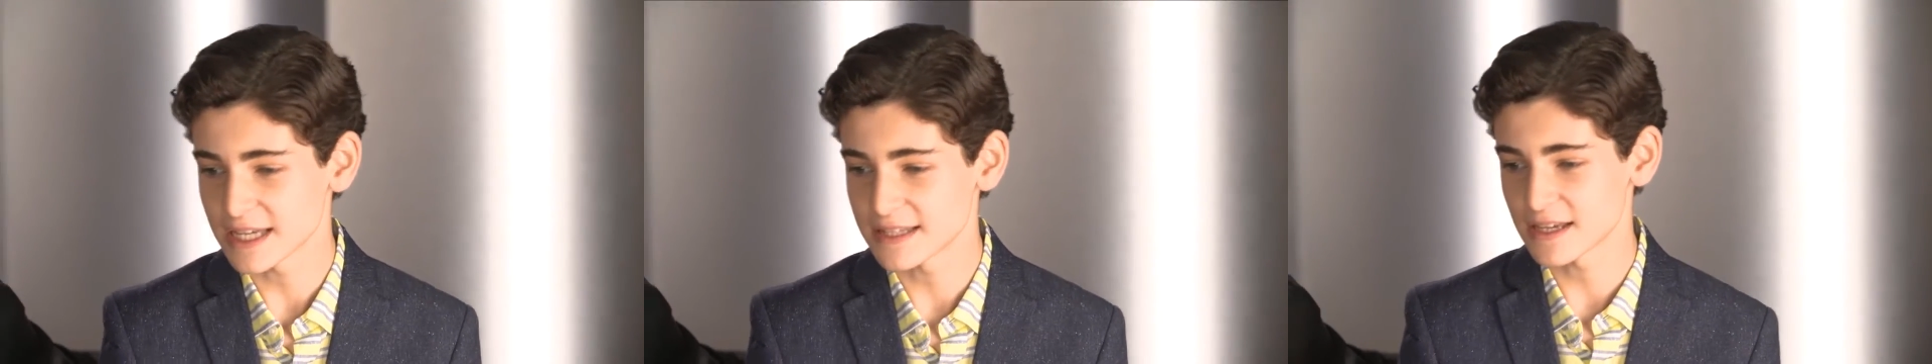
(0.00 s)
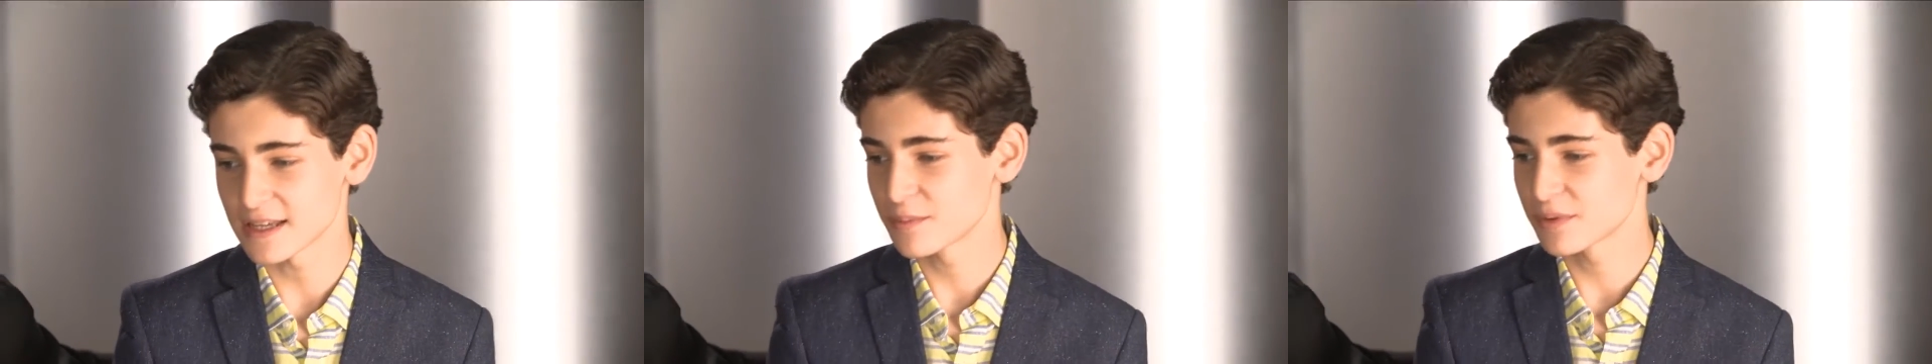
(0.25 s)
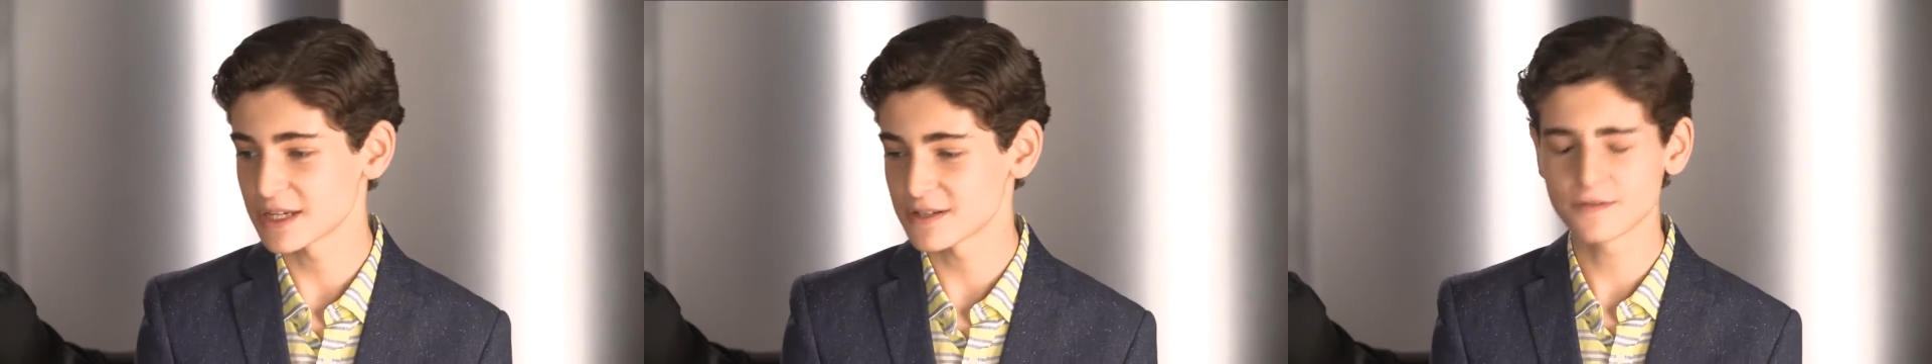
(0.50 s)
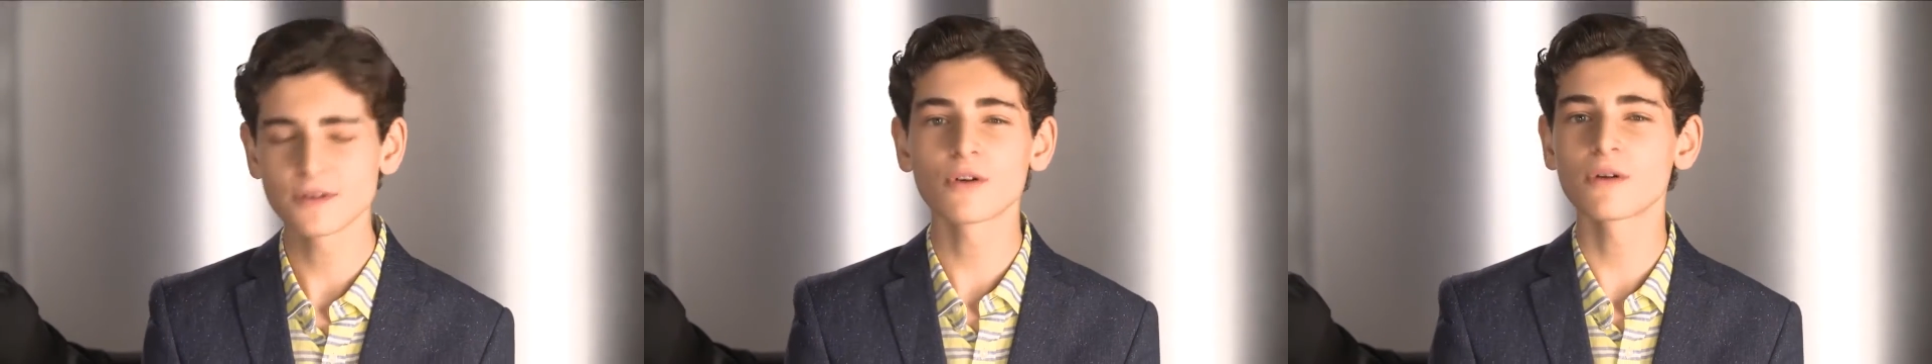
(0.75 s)
it's in a
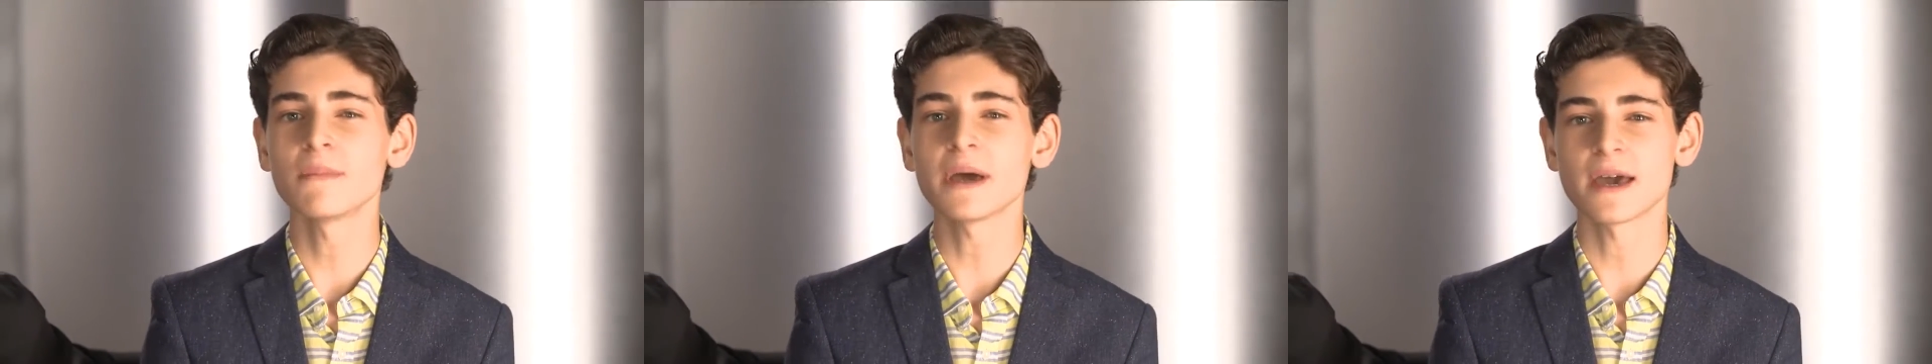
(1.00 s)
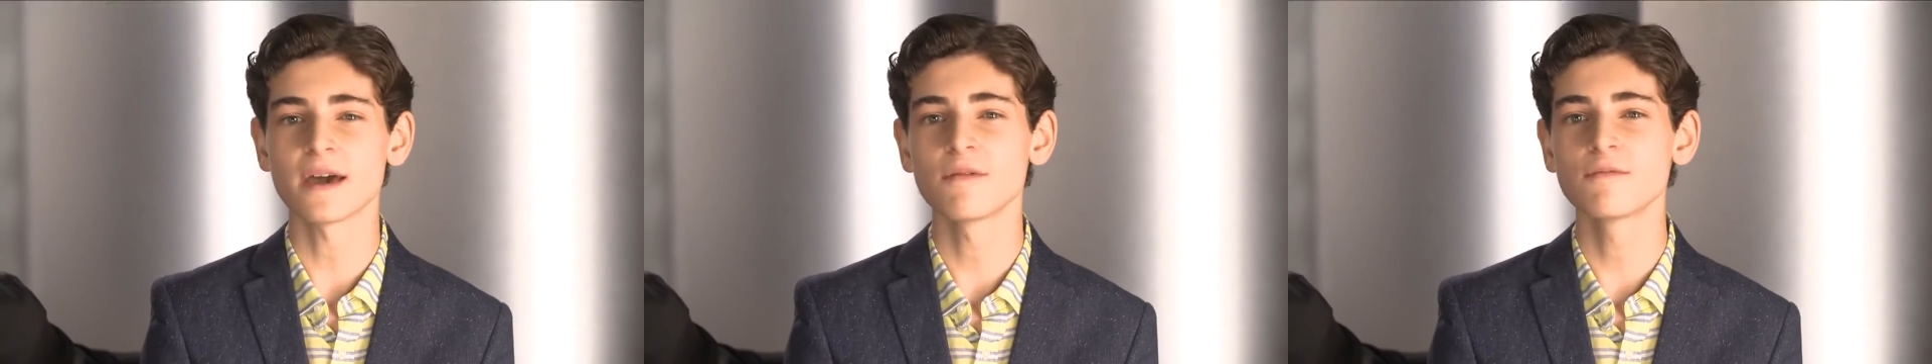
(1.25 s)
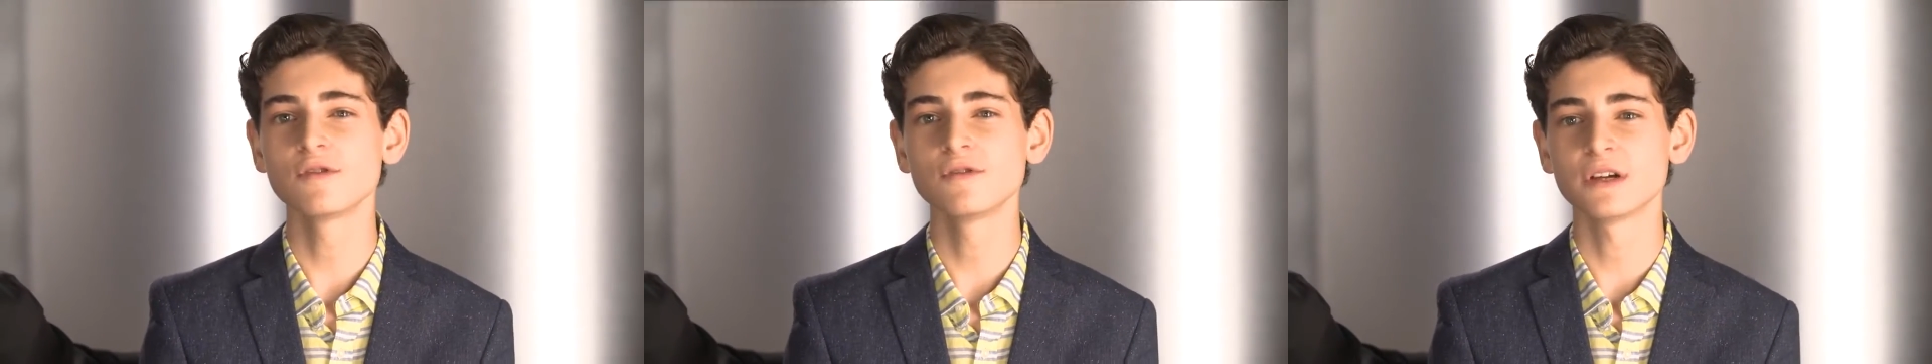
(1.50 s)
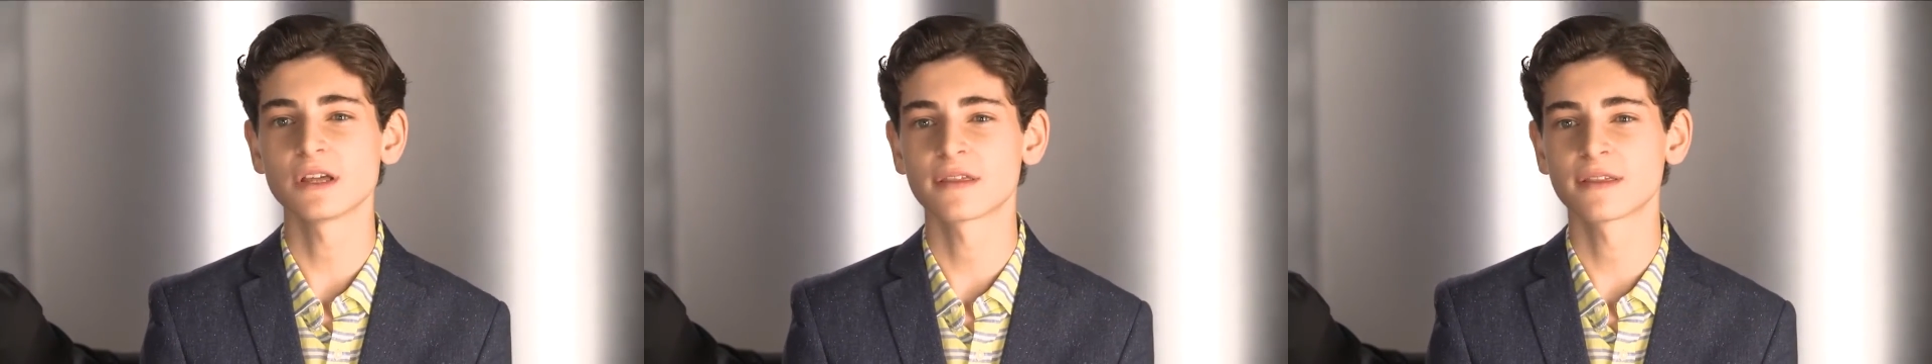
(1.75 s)
place of total mayhem
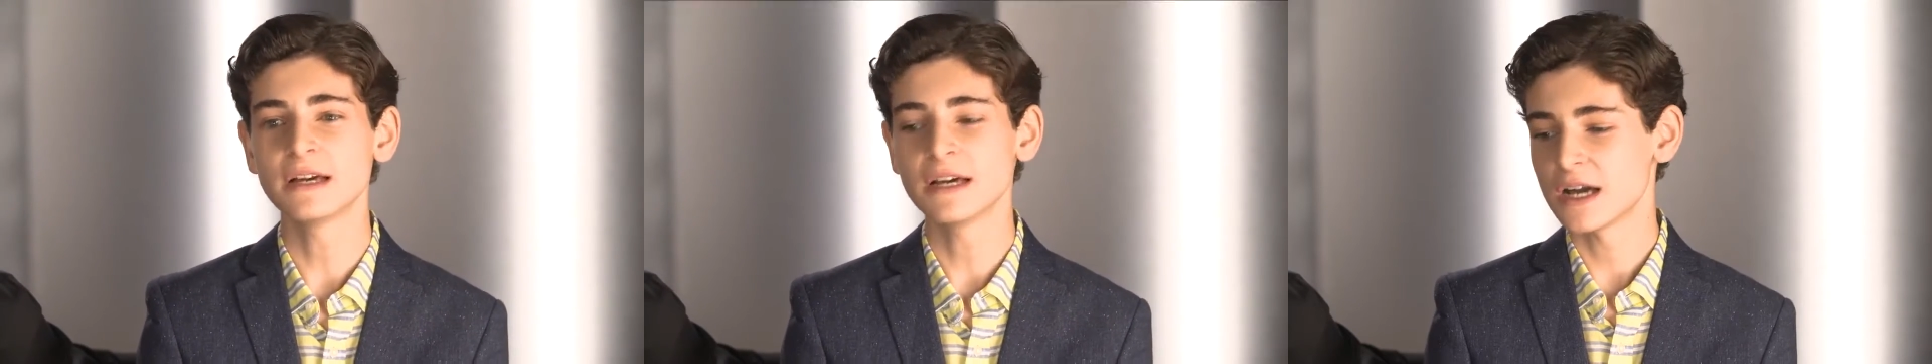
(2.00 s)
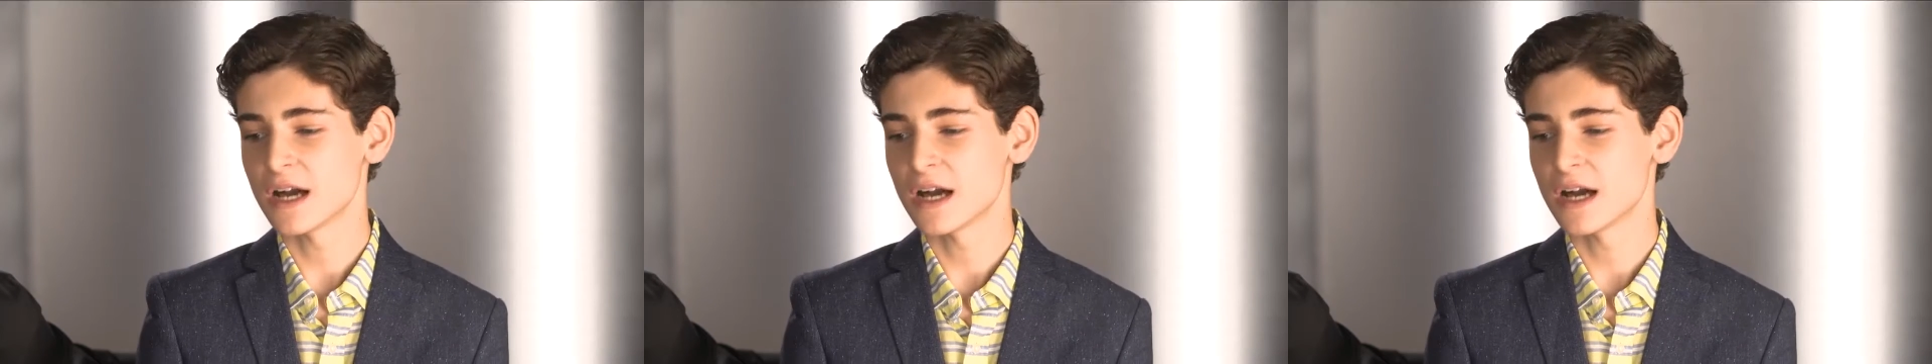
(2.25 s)
with